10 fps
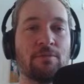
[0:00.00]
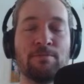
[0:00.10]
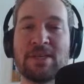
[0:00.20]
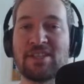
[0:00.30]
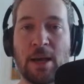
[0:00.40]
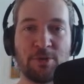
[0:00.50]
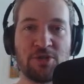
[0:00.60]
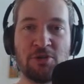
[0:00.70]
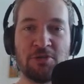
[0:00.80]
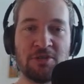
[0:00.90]
missed
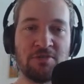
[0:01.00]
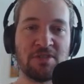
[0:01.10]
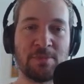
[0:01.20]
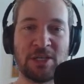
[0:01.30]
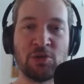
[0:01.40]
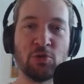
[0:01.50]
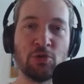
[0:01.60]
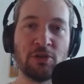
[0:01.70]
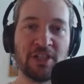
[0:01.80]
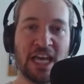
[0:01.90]
opportunity to do something cool and